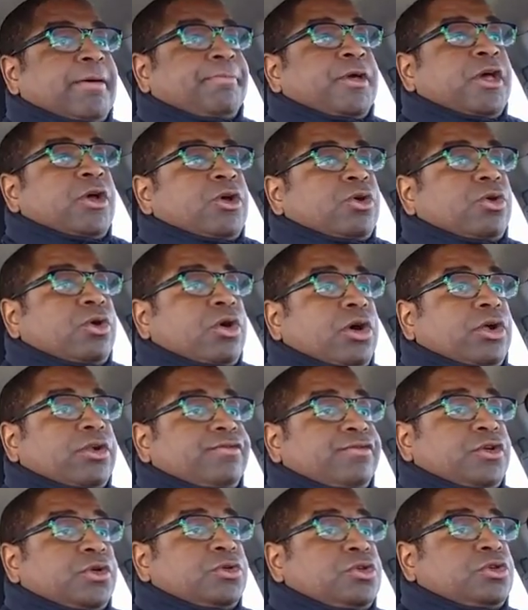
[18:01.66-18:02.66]
up who
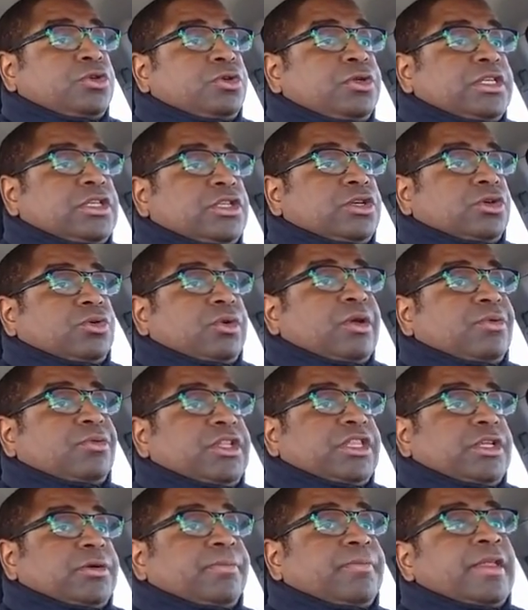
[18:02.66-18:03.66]
hold views who disagree
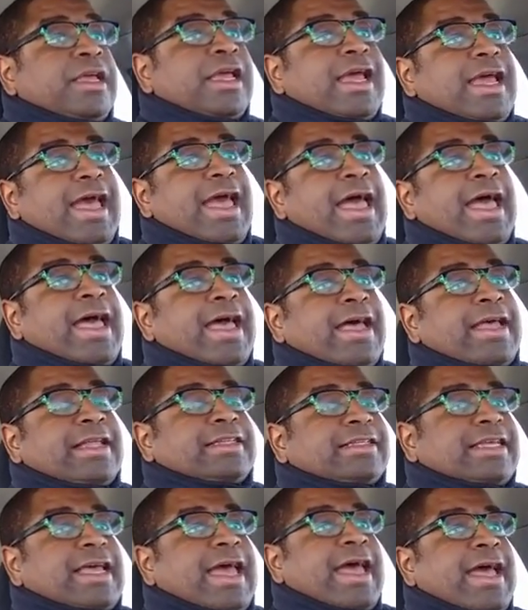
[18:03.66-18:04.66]
with them,
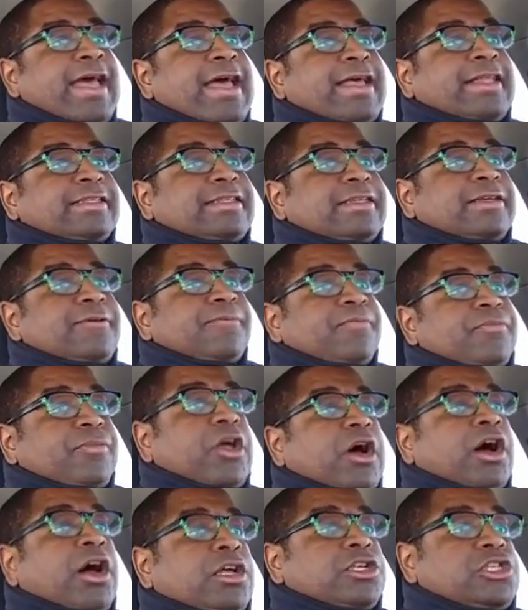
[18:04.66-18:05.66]
and
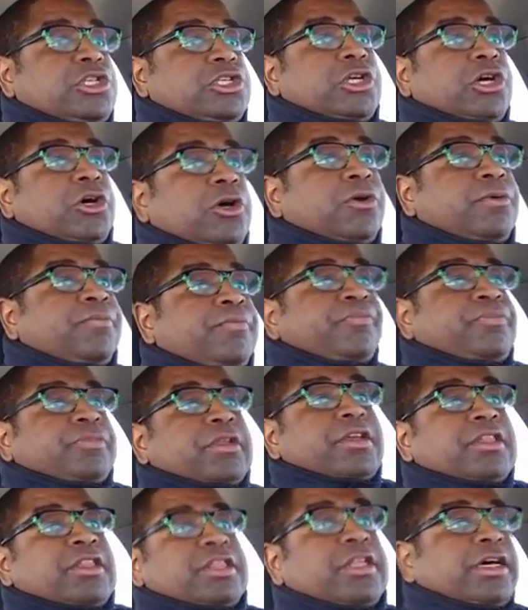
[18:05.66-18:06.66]
also
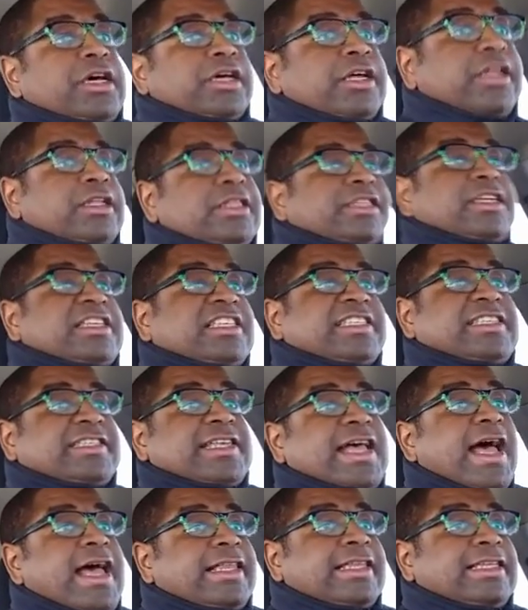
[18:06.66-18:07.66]
the
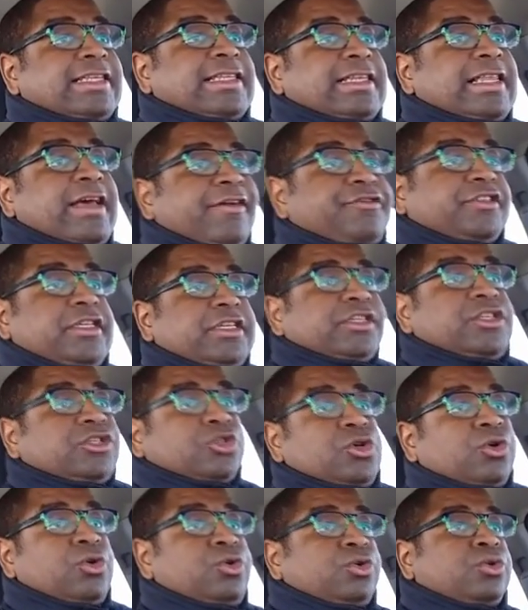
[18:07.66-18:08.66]
silent
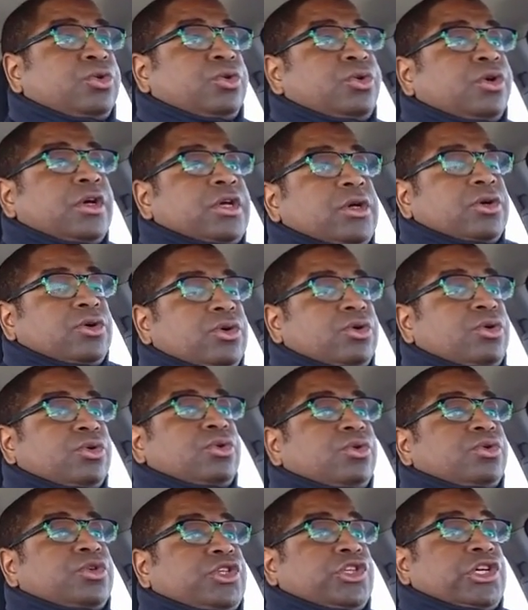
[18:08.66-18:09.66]
lefties
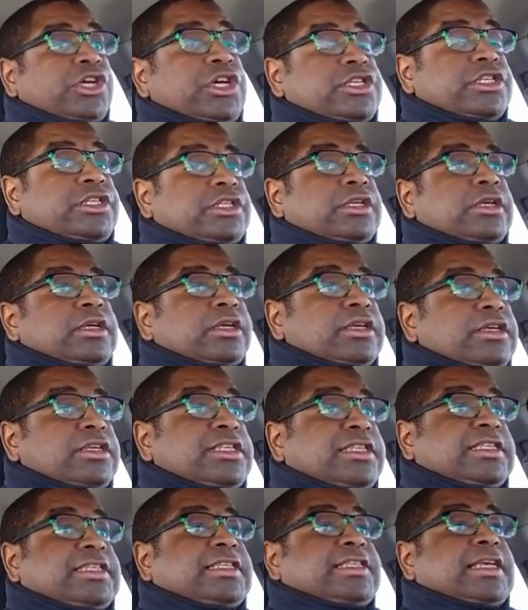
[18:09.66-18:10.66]
who just
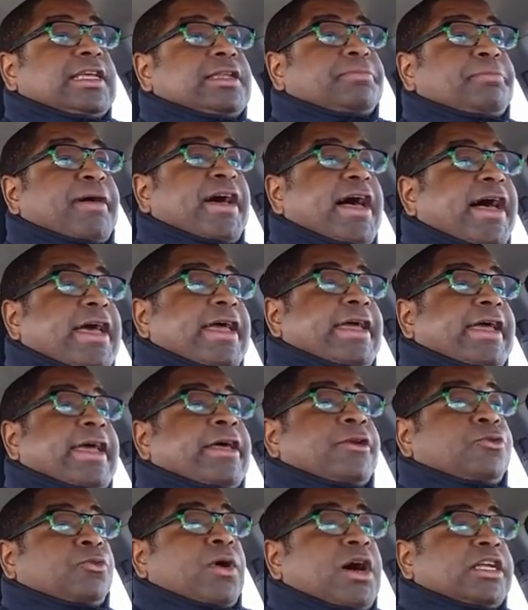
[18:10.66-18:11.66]
sit by
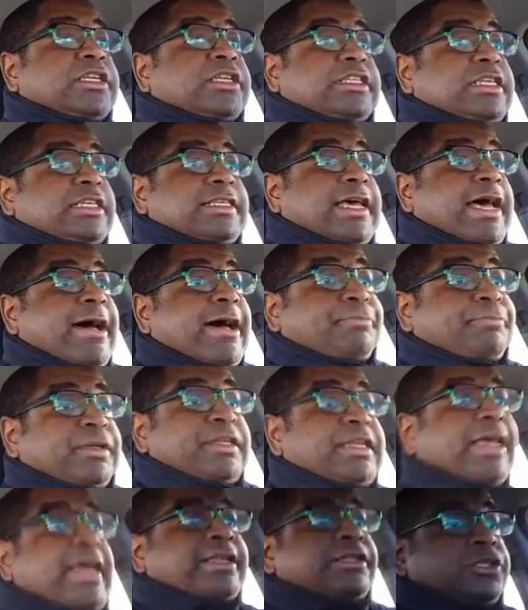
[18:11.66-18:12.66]
and watch this
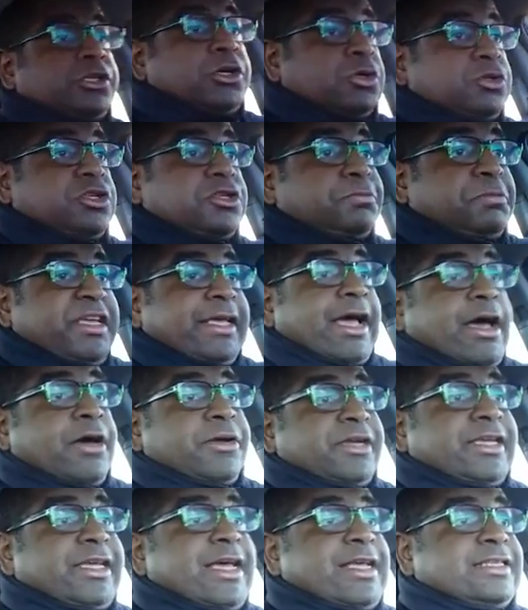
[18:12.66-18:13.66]
happen and don't speak
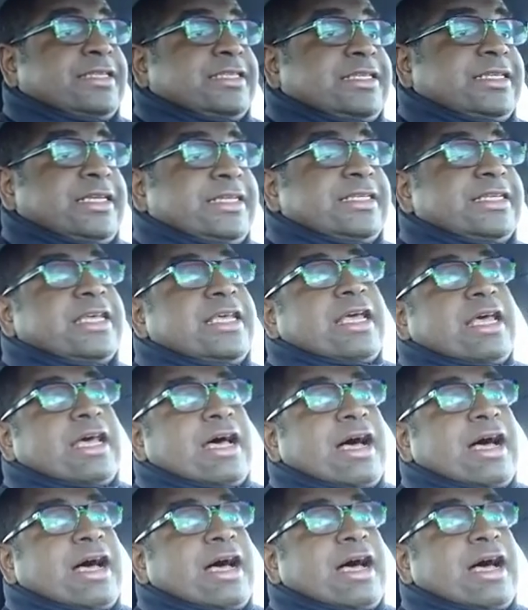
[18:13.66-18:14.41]
out against it.